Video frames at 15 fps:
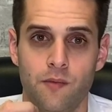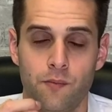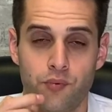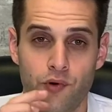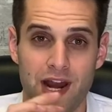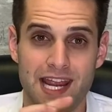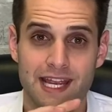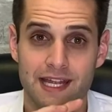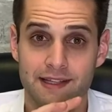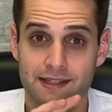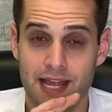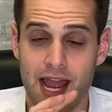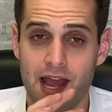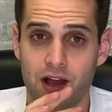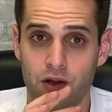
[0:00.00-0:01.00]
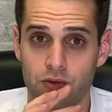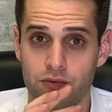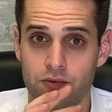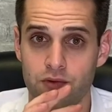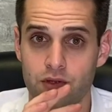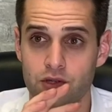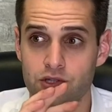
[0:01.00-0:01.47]
break it
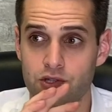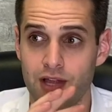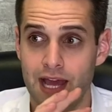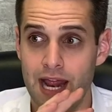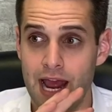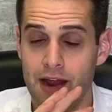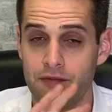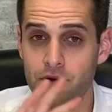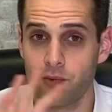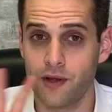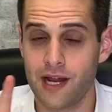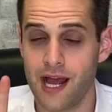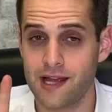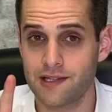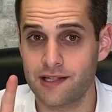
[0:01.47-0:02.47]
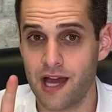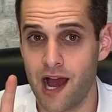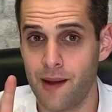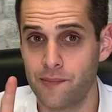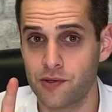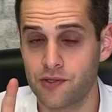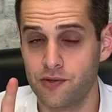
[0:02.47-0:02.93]
down so that everyone has the
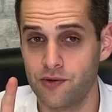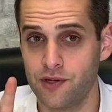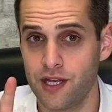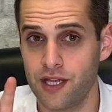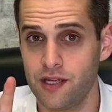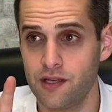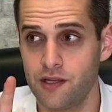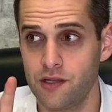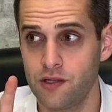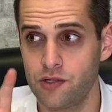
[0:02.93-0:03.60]
opportunity